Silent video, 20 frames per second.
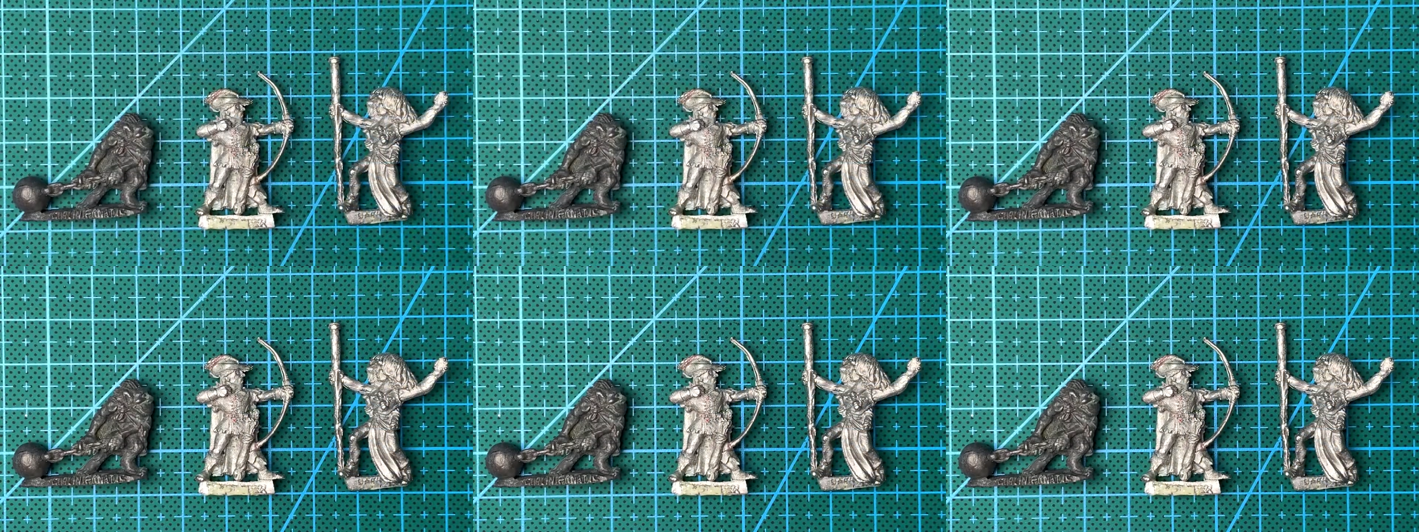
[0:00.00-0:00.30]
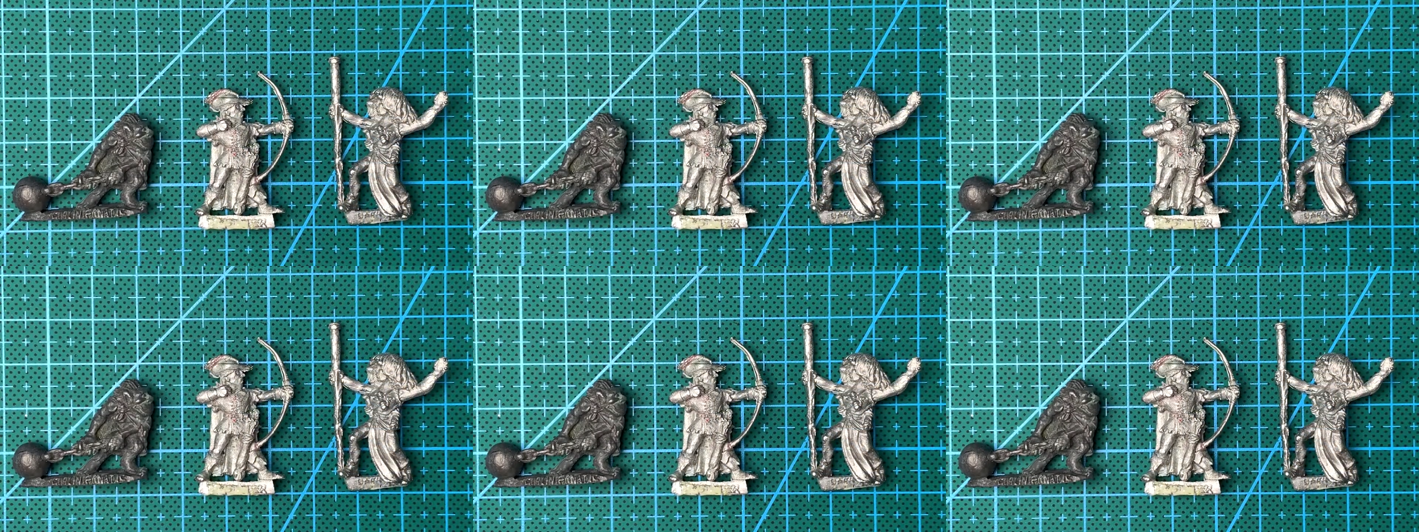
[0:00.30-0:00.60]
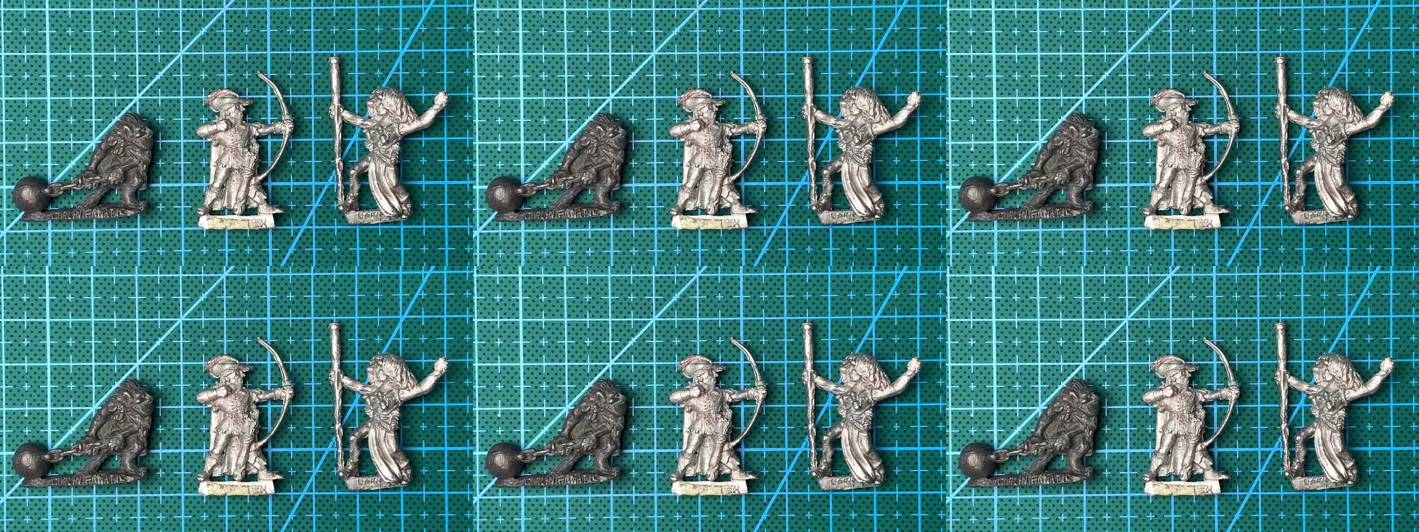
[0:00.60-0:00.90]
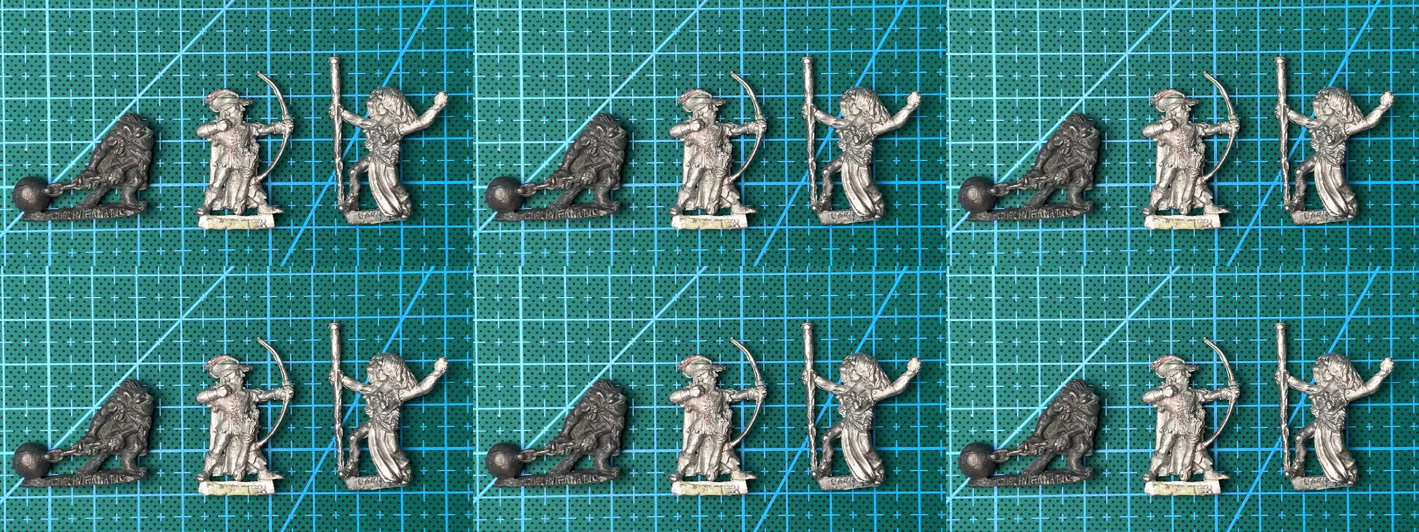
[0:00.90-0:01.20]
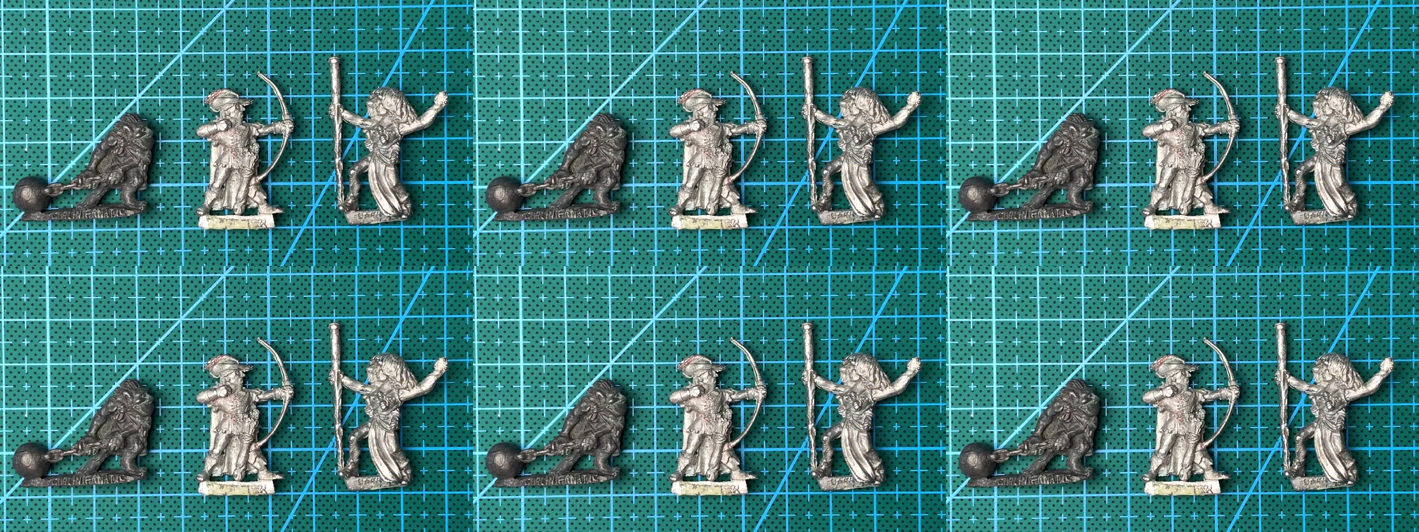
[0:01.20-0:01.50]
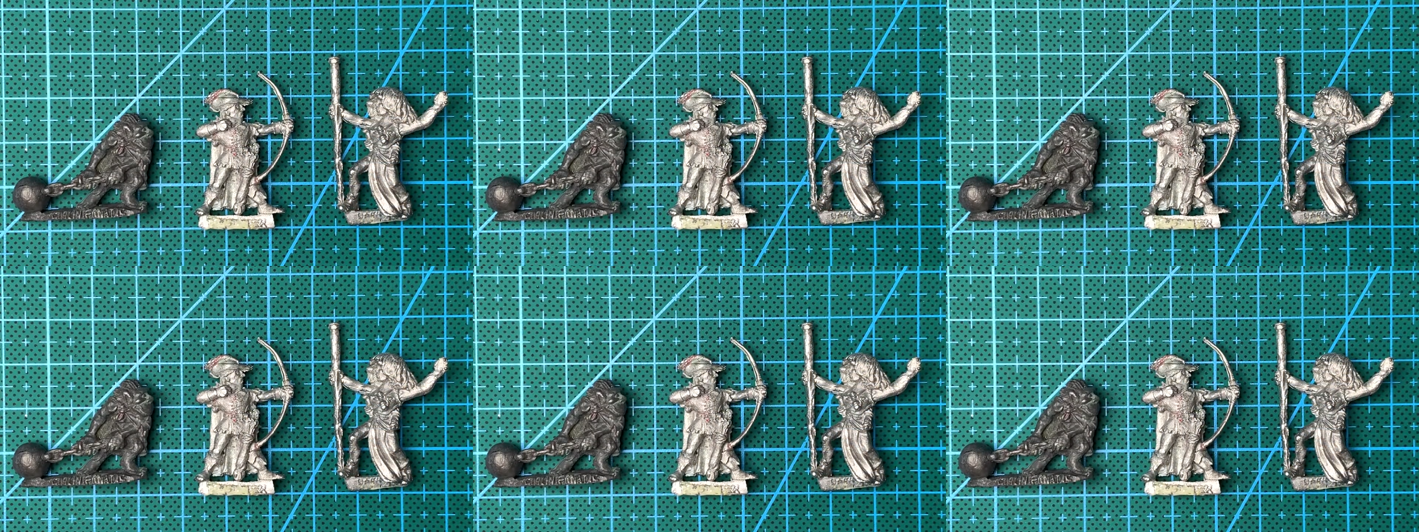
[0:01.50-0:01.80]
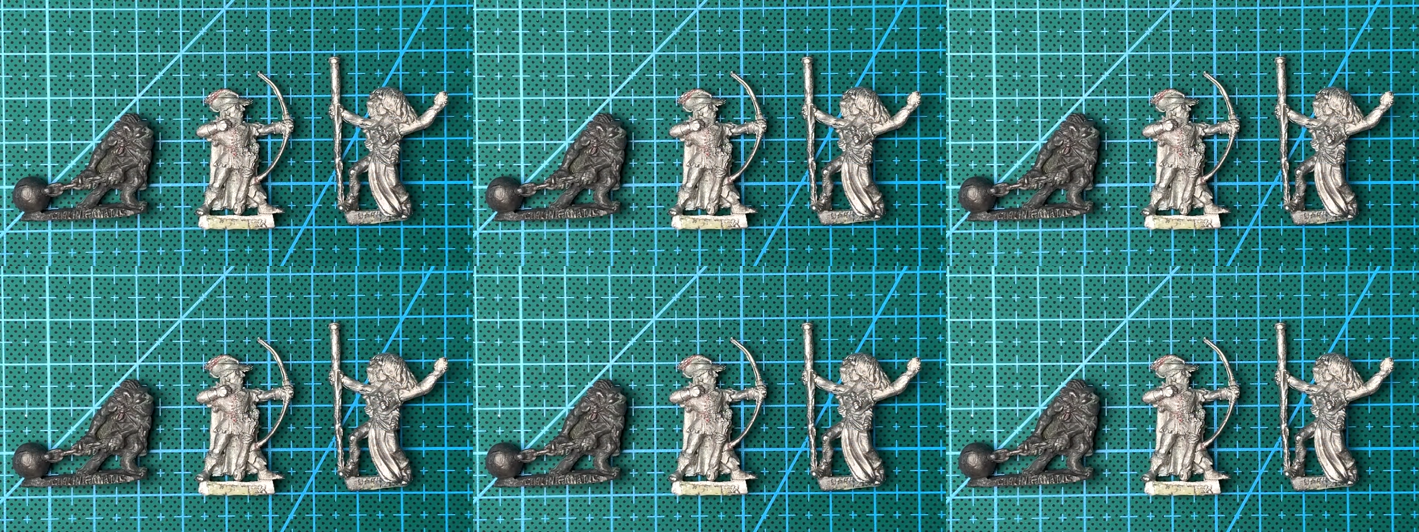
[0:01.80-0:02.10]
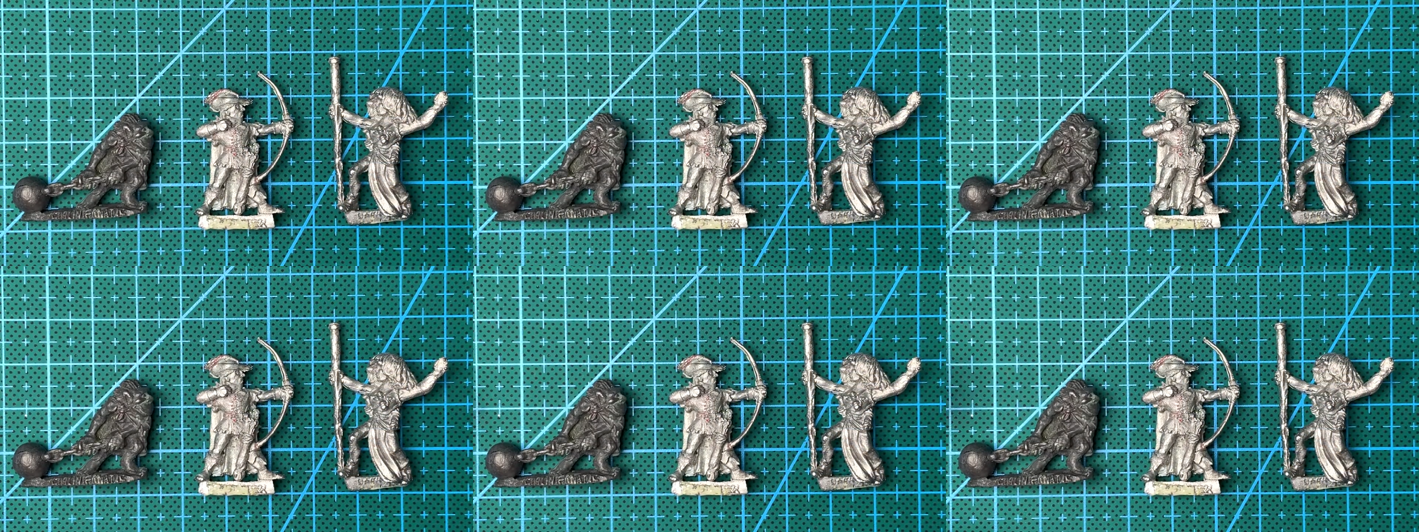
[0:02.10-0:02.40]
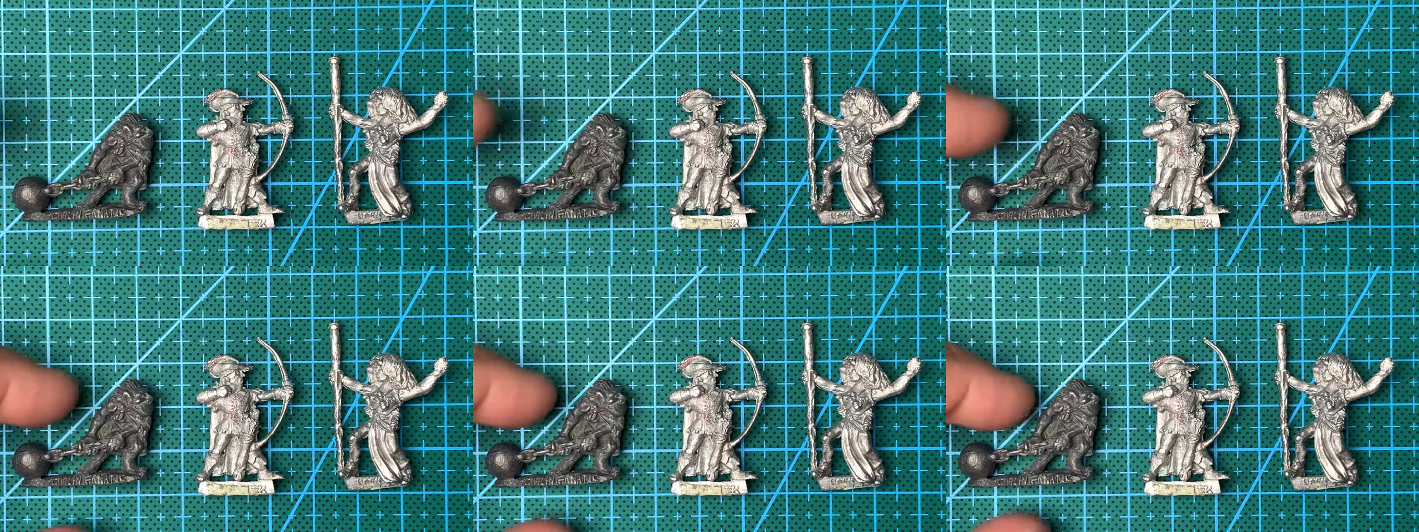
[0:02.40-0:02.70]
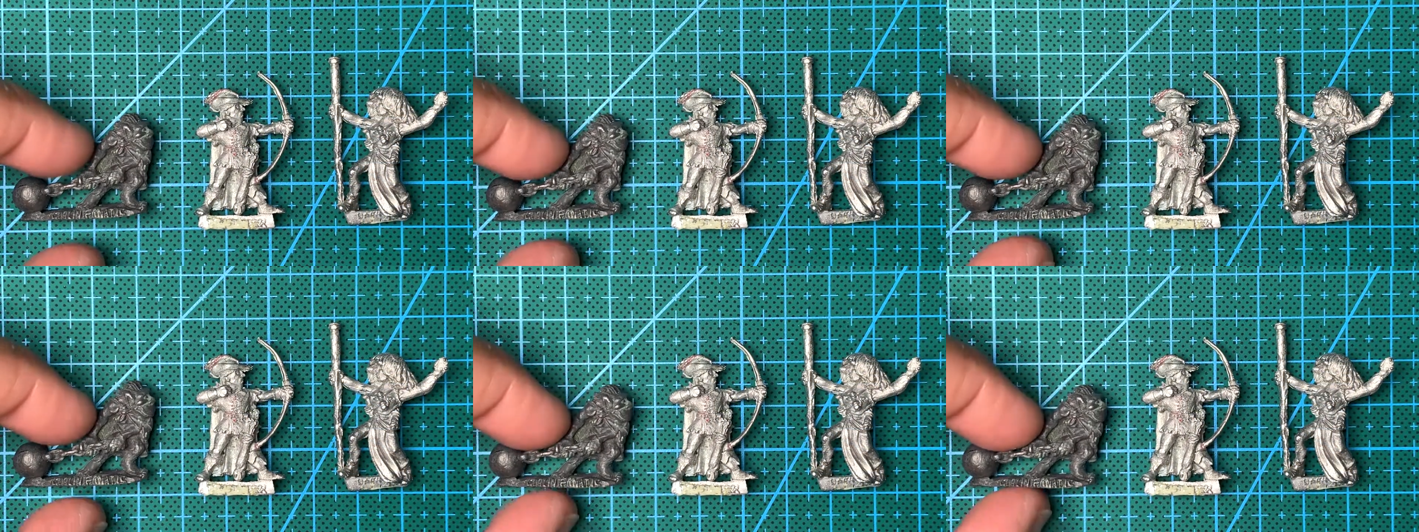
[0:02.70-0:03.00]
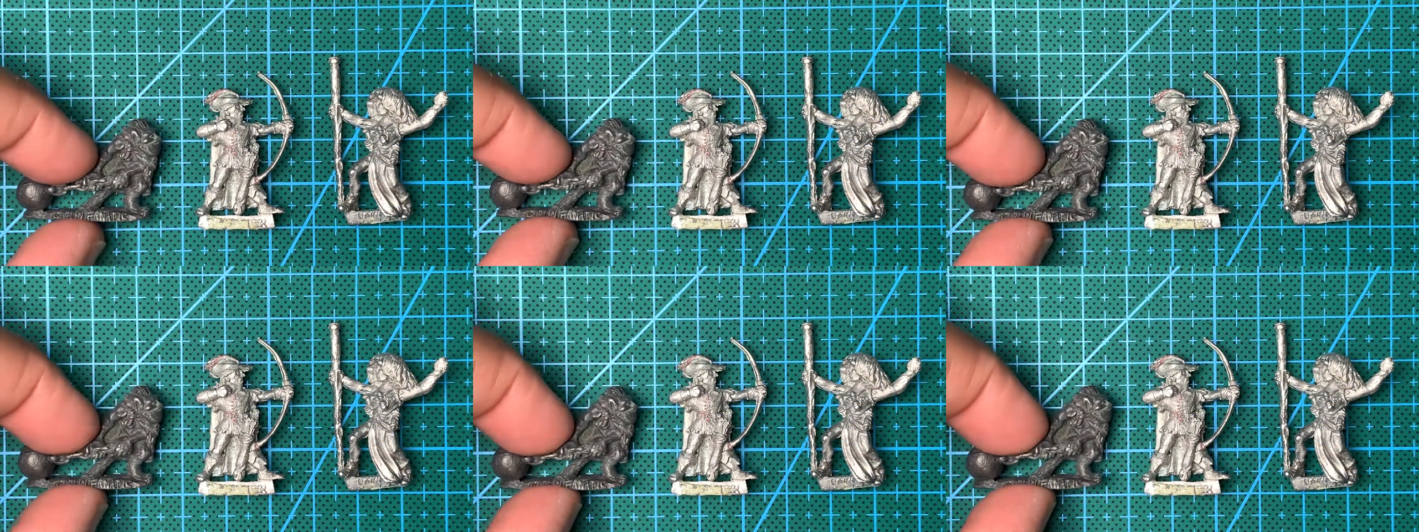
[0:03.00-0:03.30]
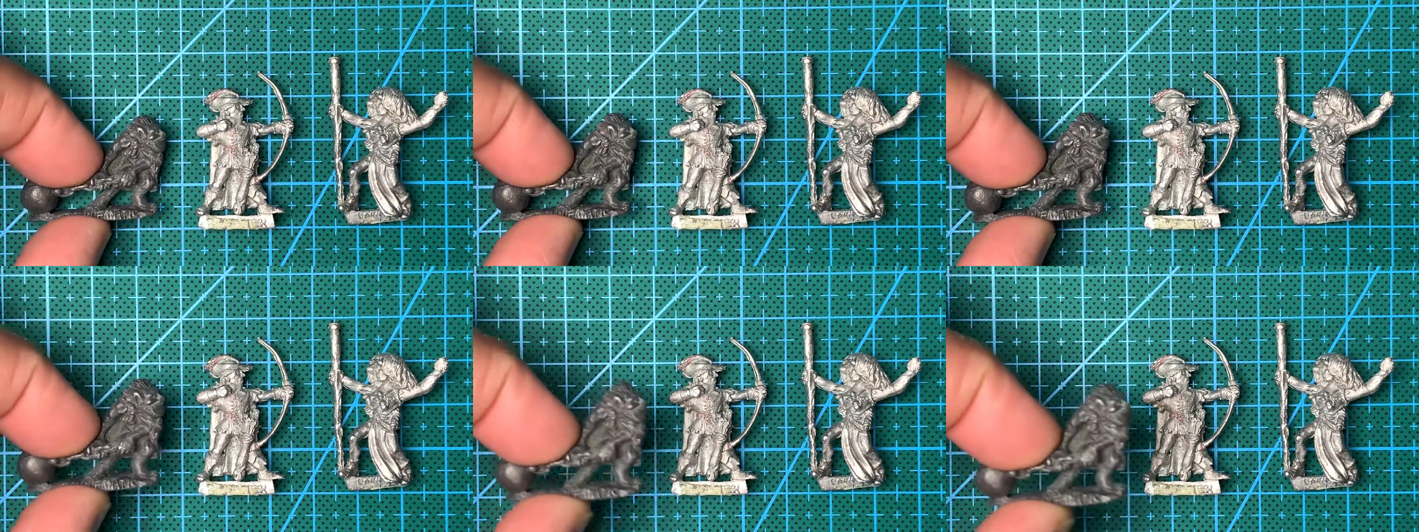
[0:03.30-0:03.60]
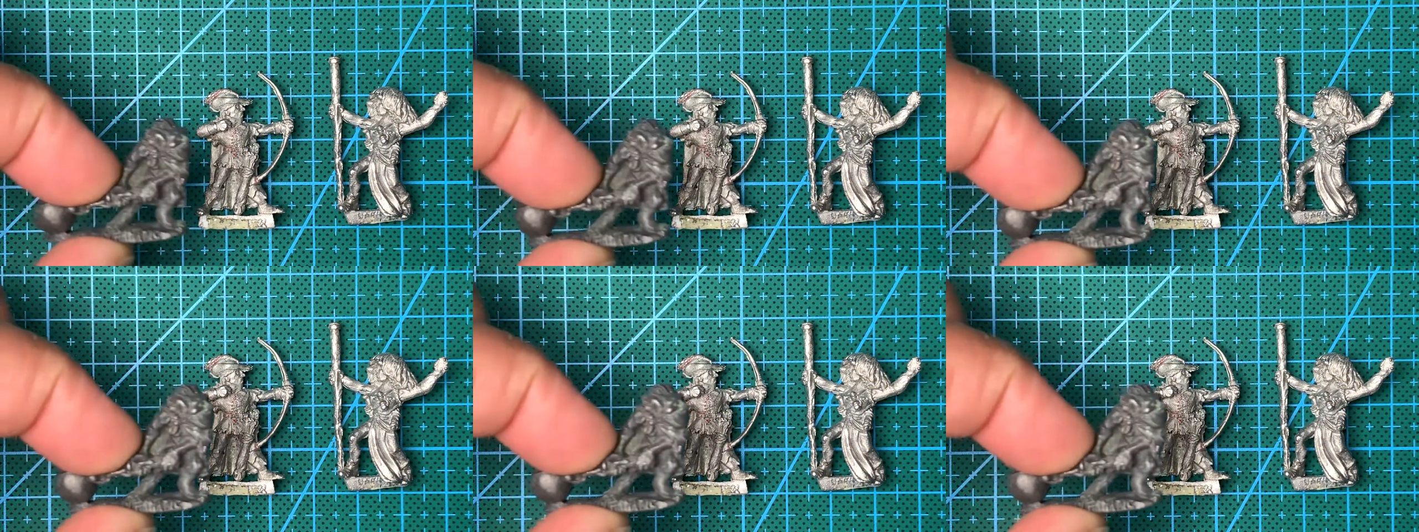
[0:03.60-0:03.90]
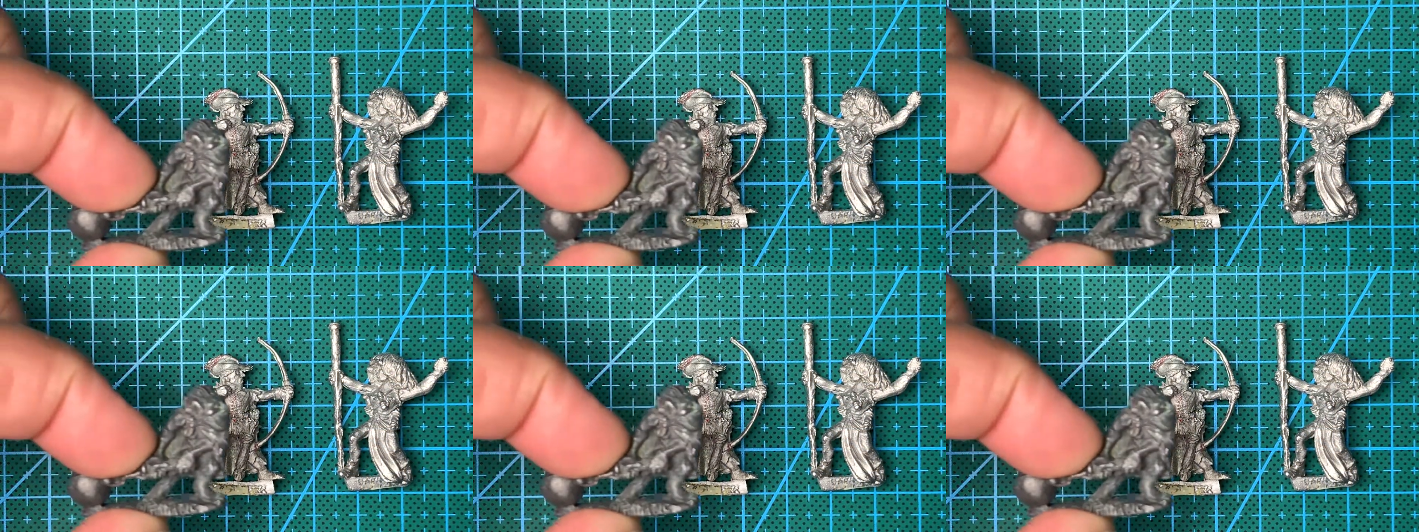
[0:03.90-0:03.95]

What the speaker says: [unreadable: no face in view]